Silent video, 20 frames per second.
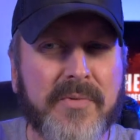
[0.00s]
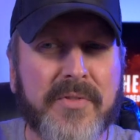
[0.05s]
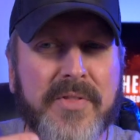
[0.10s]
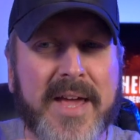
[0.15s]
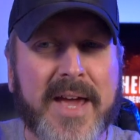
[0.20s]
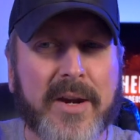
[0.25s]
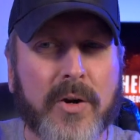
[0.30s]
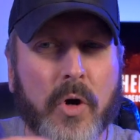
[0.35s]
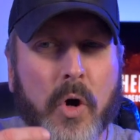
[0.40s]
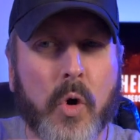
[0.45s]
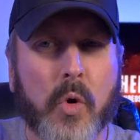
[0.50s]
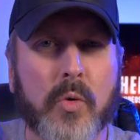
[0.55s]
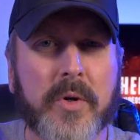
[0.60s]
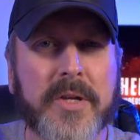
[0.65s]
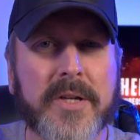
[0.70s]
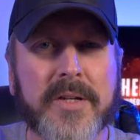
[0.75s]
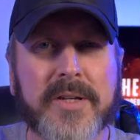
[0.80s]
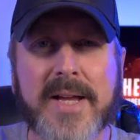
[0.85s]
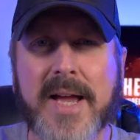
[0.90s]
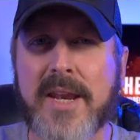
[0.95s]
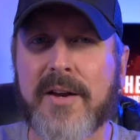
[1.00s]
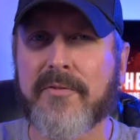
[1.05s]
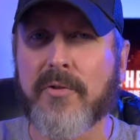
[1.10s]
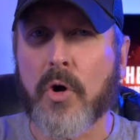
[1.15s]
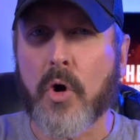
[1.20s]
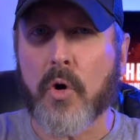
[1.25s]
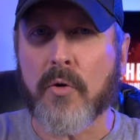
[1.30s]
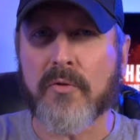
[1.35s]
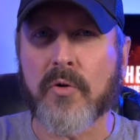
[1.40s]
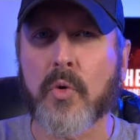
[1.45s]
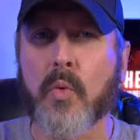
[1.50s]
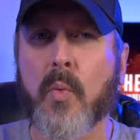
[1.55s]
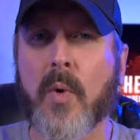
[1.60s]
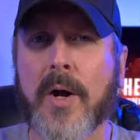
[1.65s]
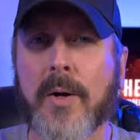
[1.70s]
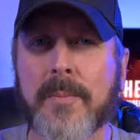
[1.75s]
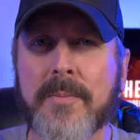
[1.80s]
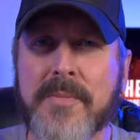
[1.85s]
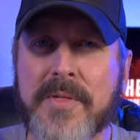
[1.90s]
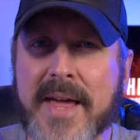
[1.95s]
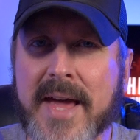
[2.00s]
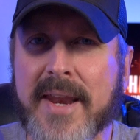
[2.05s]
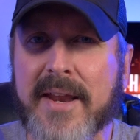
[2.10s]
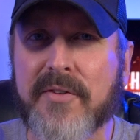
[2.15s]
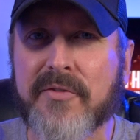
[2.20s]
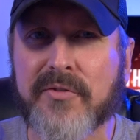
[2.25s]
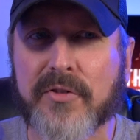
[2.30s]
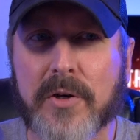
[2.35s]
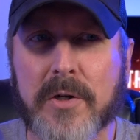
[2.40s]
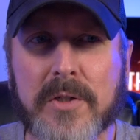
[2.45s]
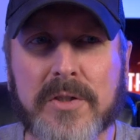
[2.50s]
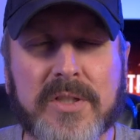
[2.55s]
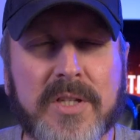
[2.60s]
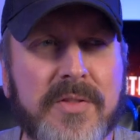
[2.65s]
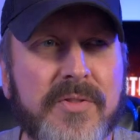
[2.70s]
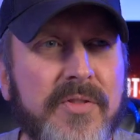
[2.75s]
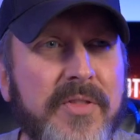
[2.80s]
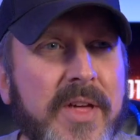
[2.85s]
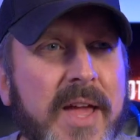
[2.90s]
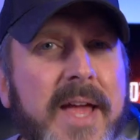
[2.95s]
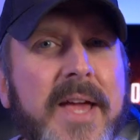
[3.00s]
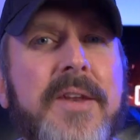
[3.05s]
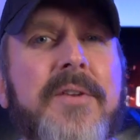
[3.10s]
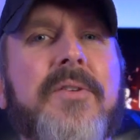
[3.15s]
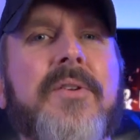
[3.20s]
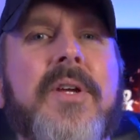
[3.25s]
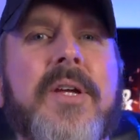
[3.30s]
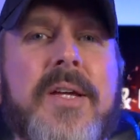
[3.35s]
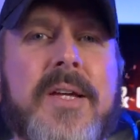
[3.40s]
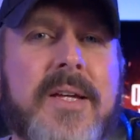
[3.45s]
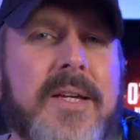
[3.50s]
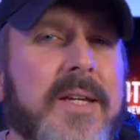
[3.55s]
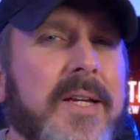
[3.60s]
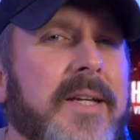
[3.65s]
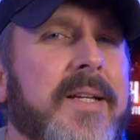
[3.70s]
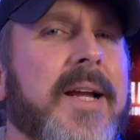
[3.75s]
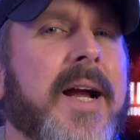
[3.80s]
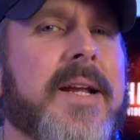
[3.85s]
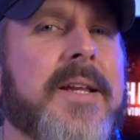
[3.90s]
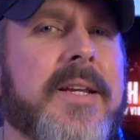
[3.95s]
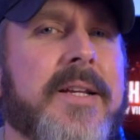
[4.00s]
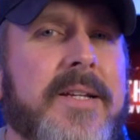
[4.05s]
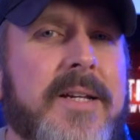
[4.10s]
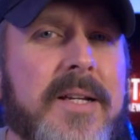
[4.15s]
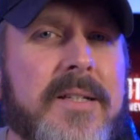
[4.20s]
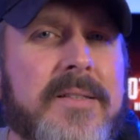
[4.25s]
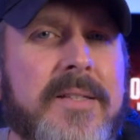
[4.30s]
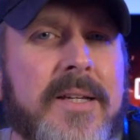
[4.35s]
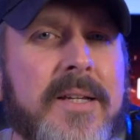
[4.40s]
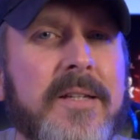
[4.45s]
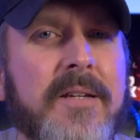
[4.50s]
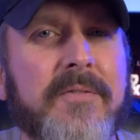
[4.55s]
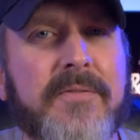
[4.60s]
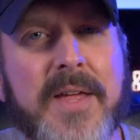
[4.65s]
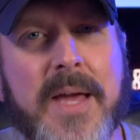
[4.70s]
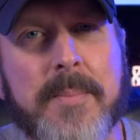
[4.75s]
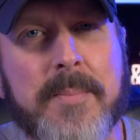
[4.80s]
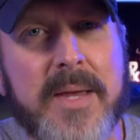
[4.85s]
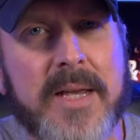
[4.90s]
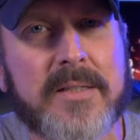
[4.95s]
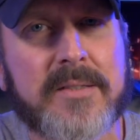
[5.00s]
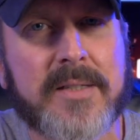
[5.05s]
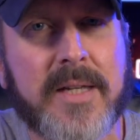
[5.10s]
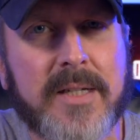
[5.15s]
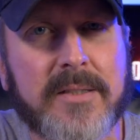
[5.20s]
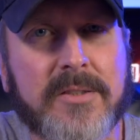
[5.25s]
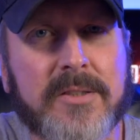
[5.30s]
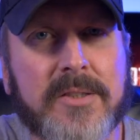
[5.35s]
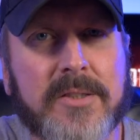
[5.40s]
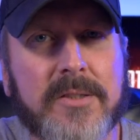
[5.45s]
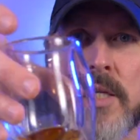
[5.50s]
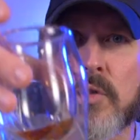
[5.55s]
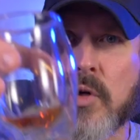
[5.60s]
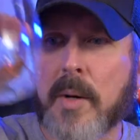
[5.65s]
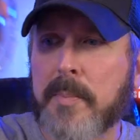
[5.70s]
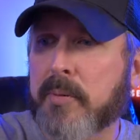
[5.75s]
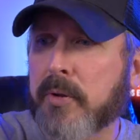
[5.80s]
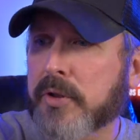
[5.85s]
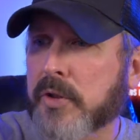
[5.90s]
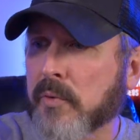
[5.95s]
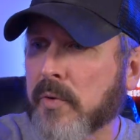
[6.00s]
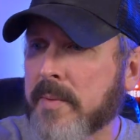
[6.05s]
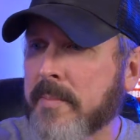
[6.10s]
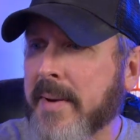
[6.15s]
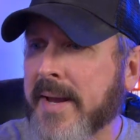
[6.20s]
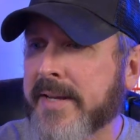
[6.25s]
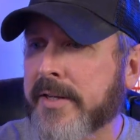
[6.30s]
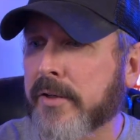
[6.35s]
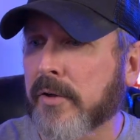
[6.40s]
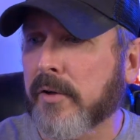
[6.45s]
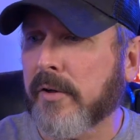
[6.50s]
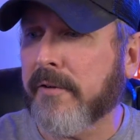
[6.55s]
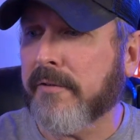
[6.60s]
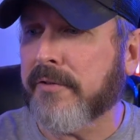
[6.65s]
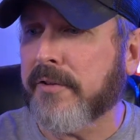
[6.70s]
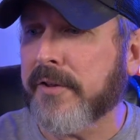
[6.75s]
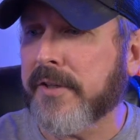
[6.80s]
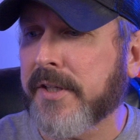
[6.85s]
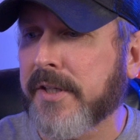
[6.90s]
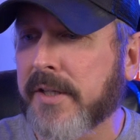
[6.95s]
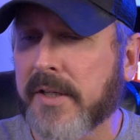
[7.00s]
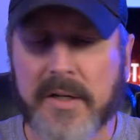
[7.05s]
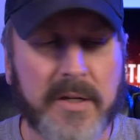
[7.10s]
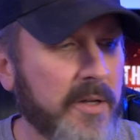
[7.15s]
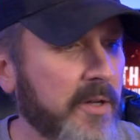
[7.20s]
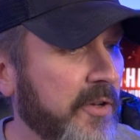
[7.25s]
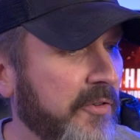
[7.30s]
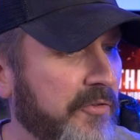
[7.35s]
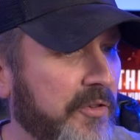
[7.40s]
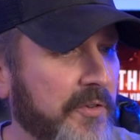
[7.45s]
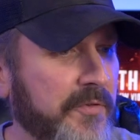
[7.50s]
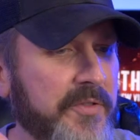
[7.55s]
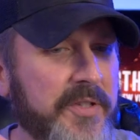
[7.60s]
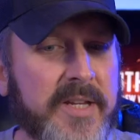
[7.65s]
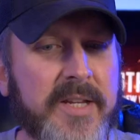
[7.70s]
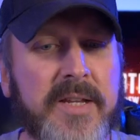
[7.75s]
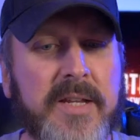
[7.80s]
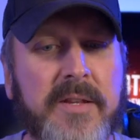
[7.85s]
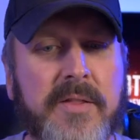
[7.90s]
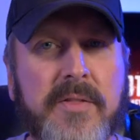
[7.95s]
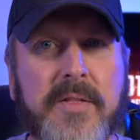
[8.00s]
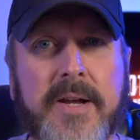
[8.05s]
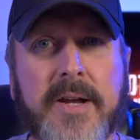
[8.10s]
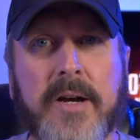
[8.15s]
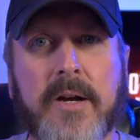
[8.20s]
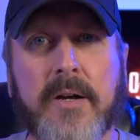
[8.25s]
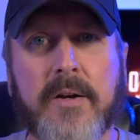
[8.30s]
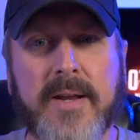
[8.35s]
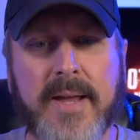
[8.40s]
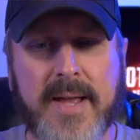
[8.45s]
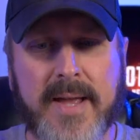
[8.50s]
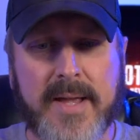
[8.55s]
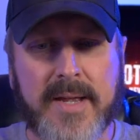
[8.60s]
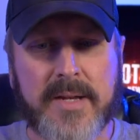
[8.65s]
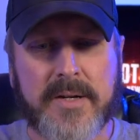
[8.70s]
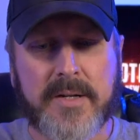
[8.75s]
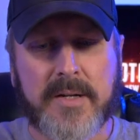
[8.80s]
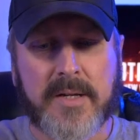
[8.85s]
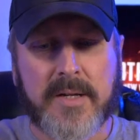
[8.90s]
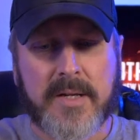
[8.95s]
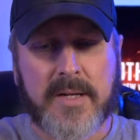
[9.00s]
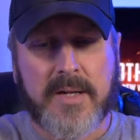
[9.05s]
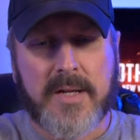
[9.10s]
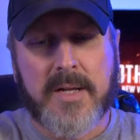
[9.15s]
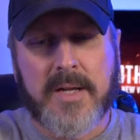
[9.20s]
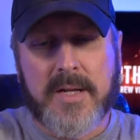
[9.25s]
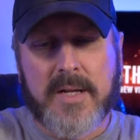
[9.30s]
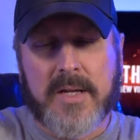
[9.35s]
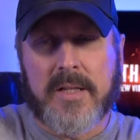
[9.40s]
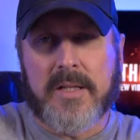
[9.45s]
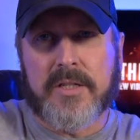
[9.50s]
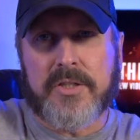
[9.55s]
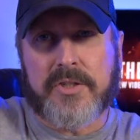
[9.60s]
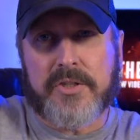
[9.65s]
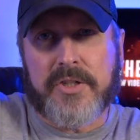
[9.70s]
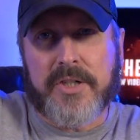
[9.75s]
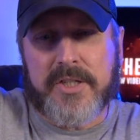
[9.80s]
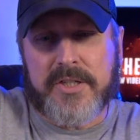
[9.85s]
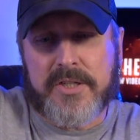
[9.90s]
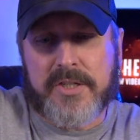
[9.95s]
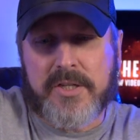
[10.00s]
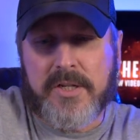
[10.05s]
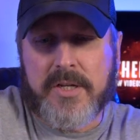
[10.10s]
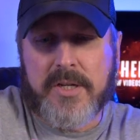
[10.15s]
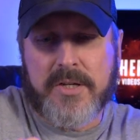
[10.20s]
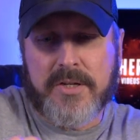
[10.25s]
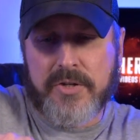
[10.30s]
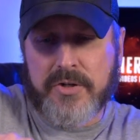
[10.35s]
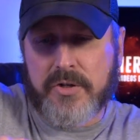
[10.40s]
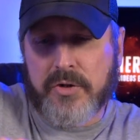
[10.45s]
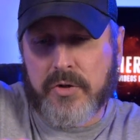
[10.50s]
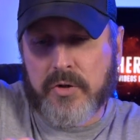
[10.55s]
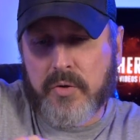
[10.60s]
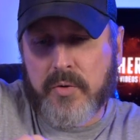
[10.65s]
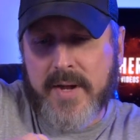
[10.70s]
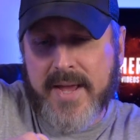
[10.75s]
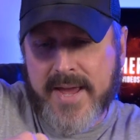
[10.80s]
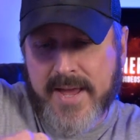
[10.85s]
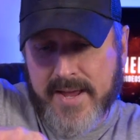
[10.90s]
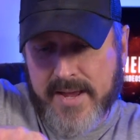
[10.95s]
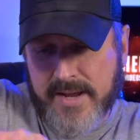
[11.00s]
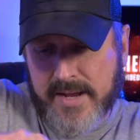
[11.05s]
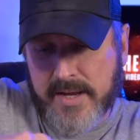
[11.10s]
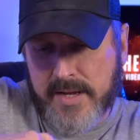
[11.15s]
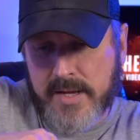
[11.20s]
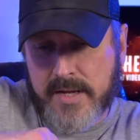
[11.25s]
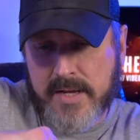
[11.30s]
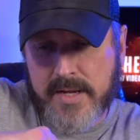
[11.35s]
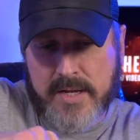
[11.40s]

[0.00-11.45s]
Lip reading: That oak kind of overwhelmed that at first, and then it kind of kicked in, if that makes sense. So I'll put the remainder of the 15 there, and let's just do a